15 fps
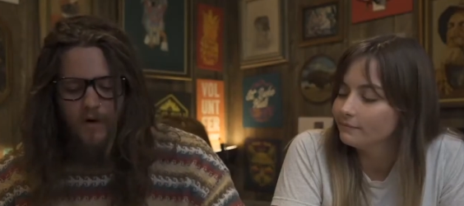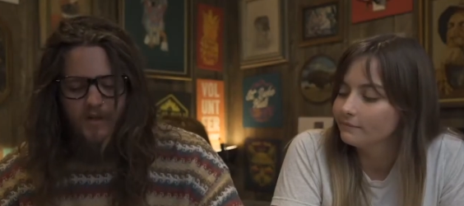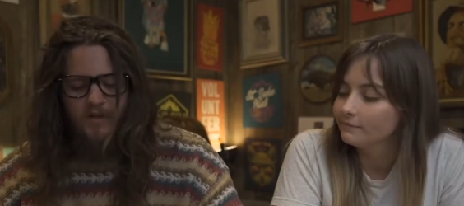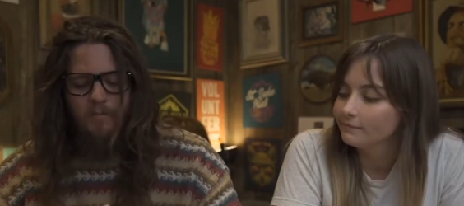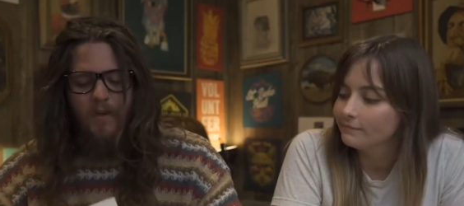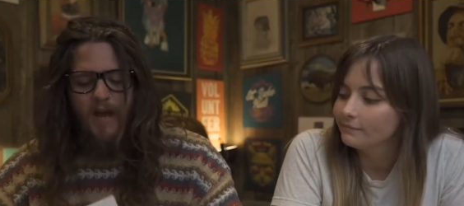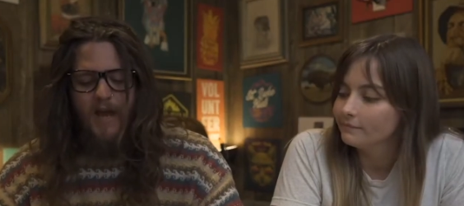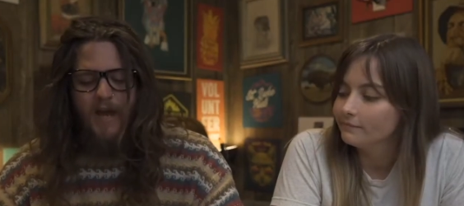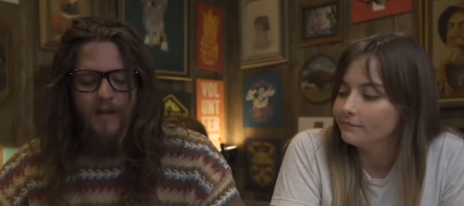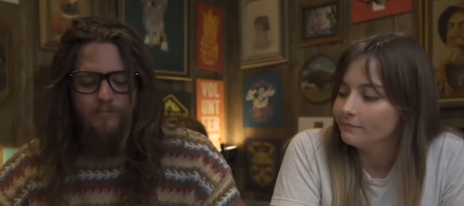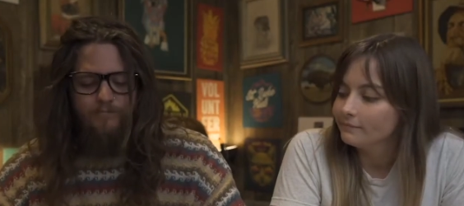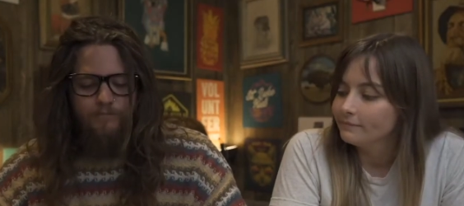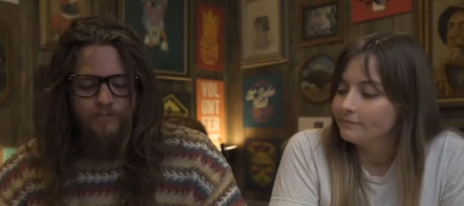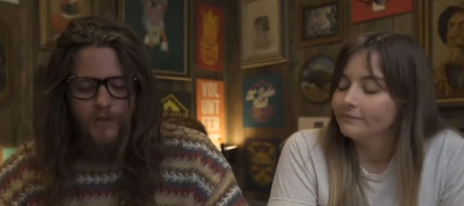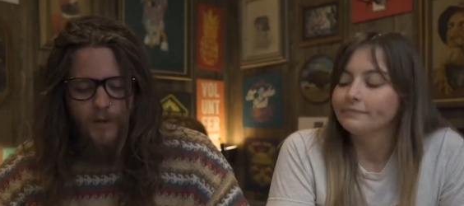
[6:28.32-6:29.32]
Speaker 1: one isn't bad.
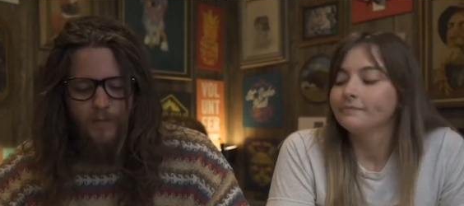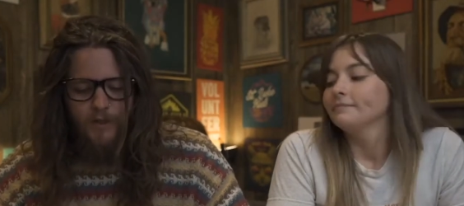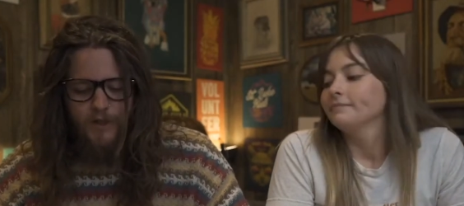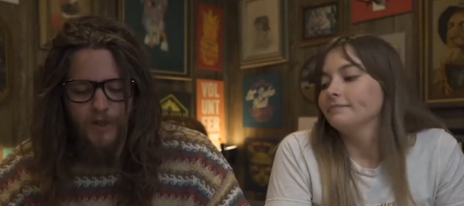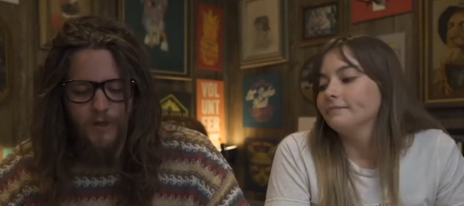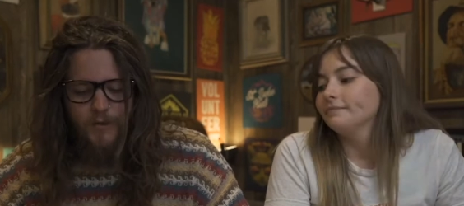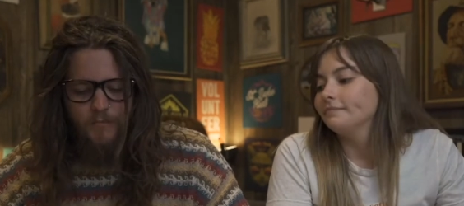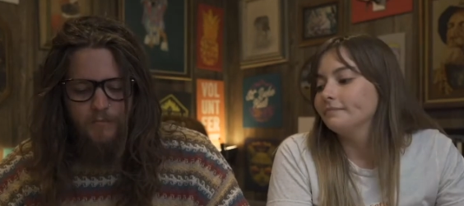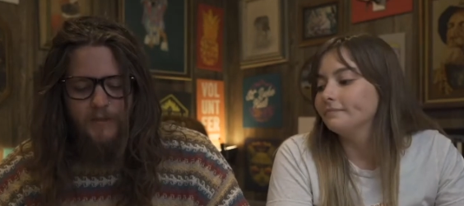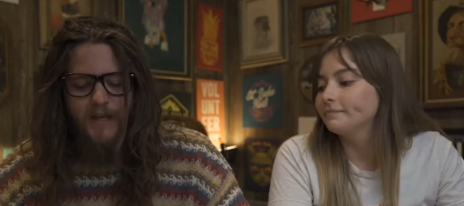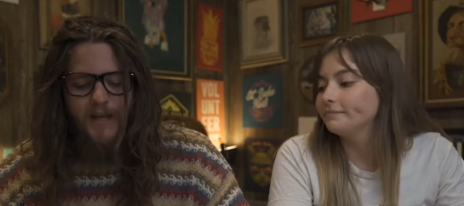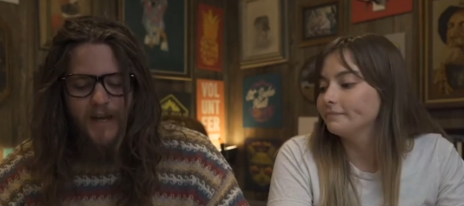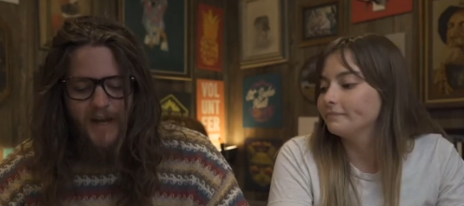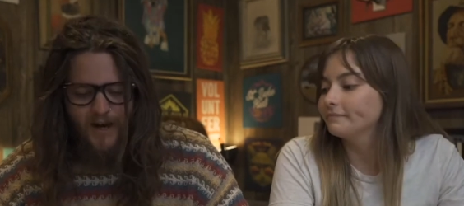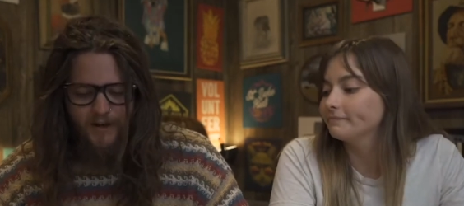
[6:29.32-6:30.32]
Number two,
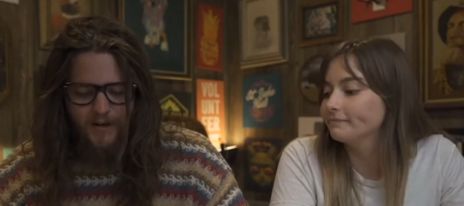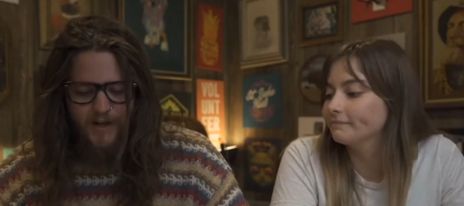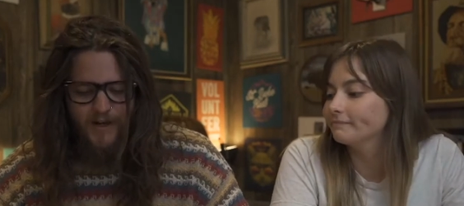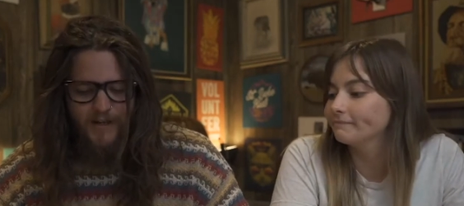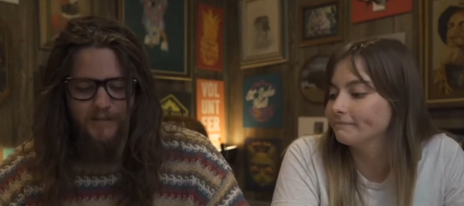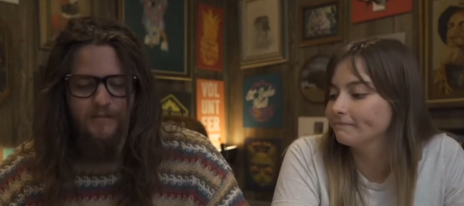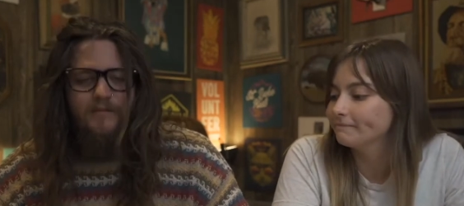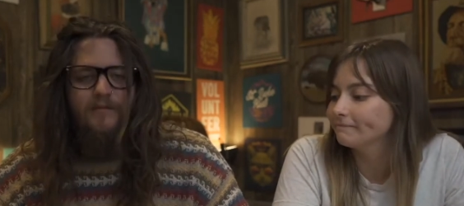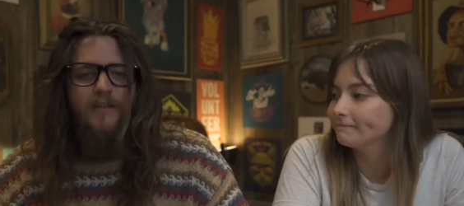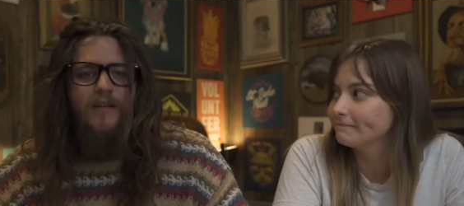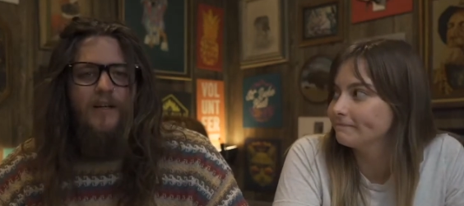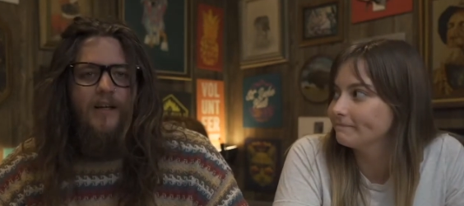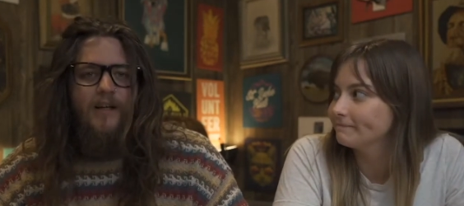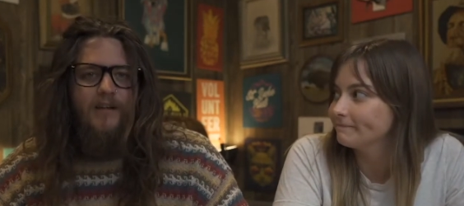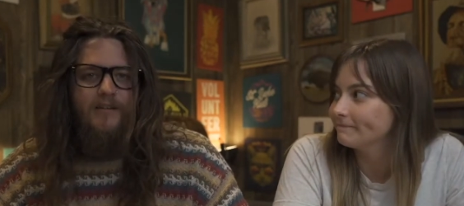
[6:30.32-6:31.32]
get a haircut.
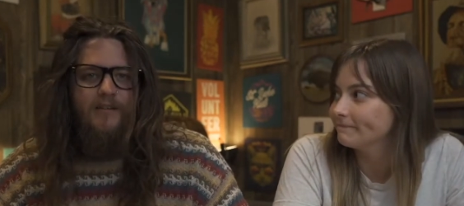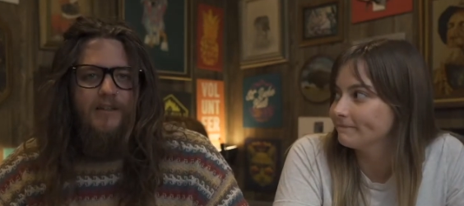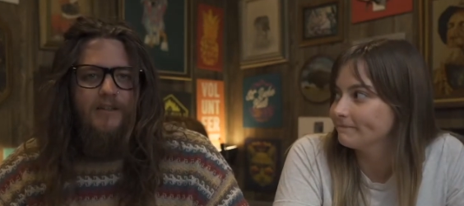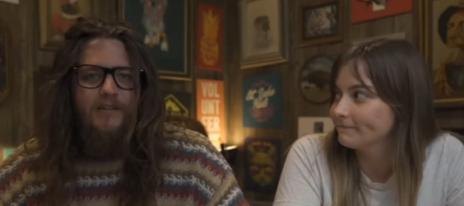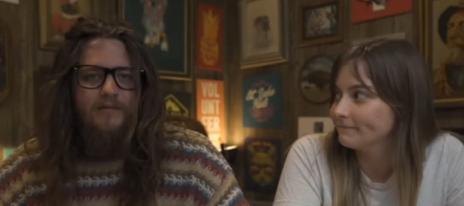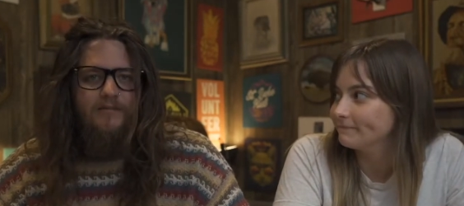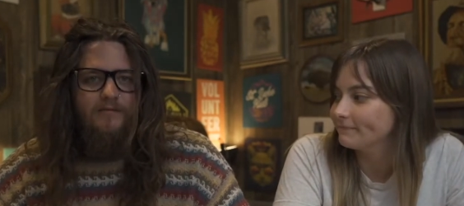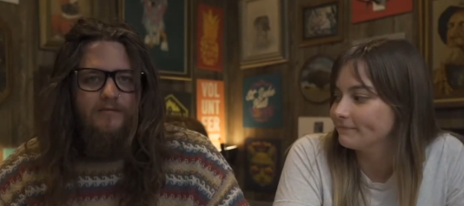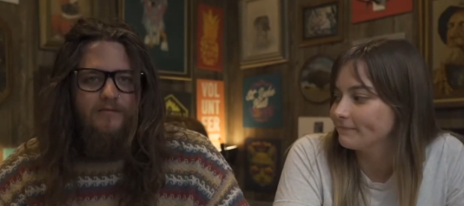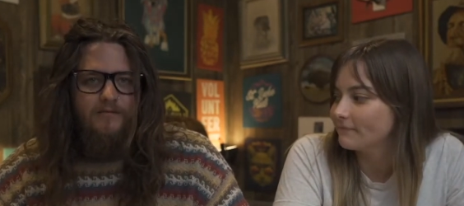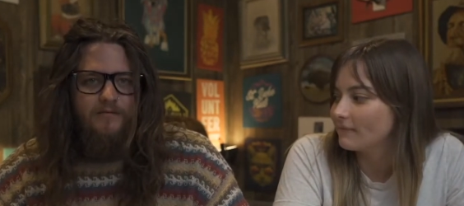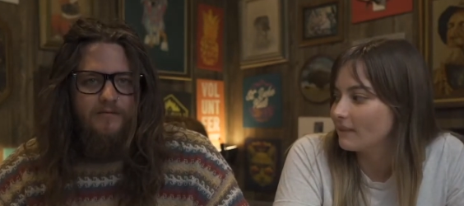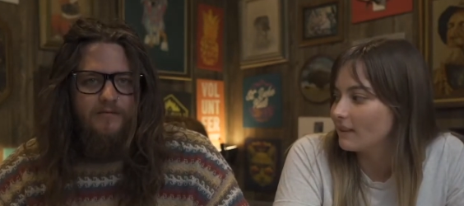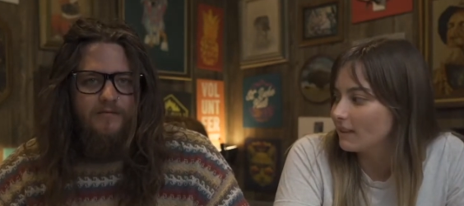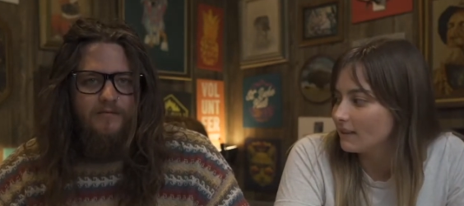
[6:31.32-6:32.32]
Oh.
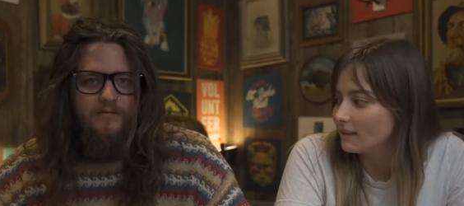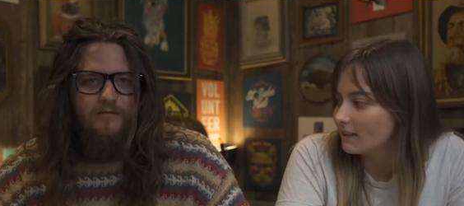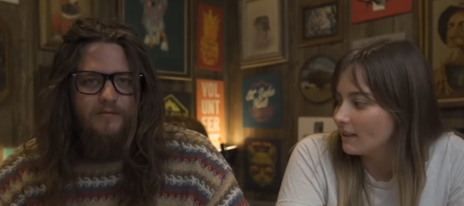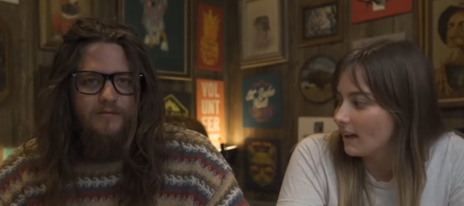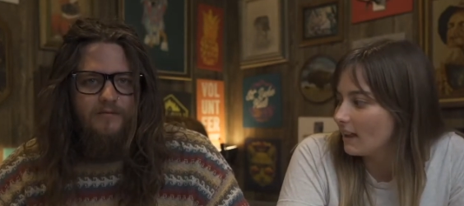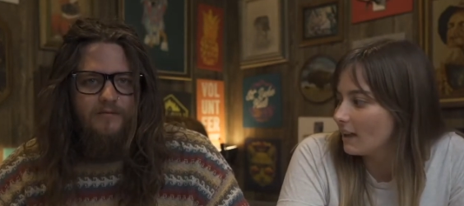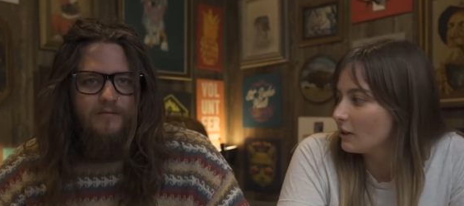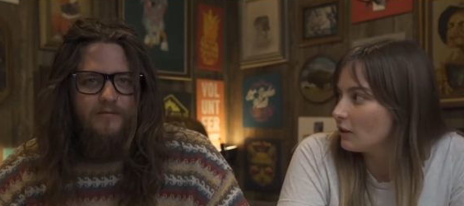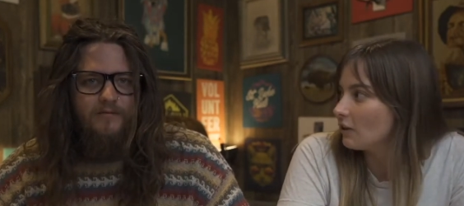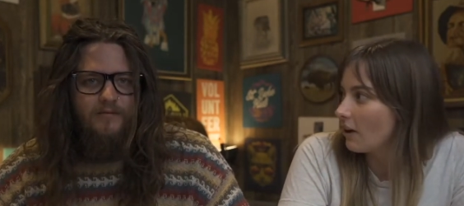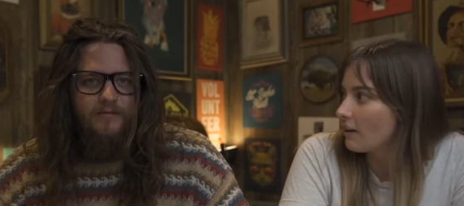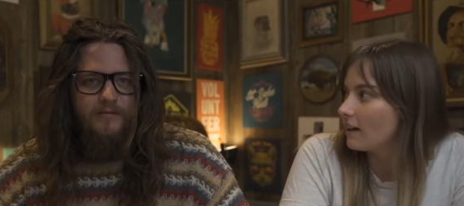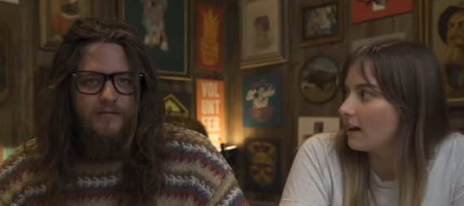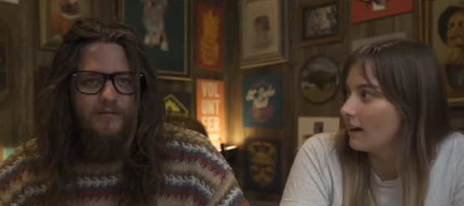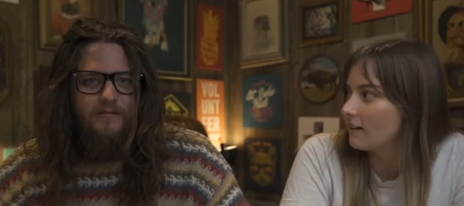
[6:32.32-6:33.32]
Speaker 2: I like your
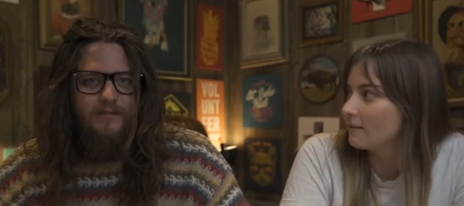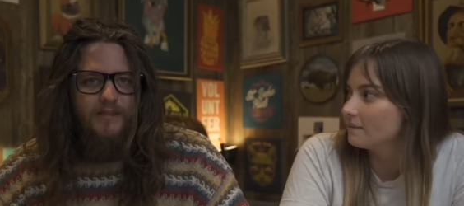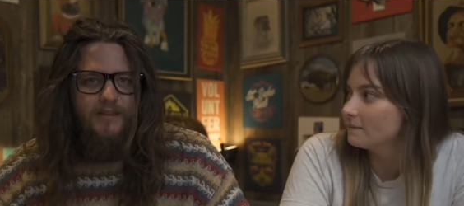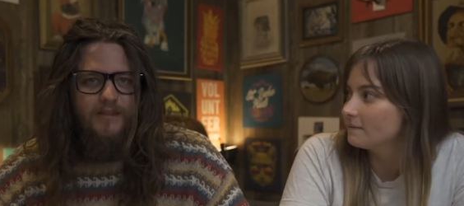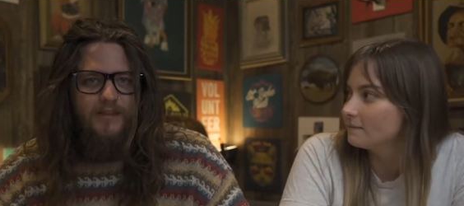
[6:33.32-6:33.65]
long hair.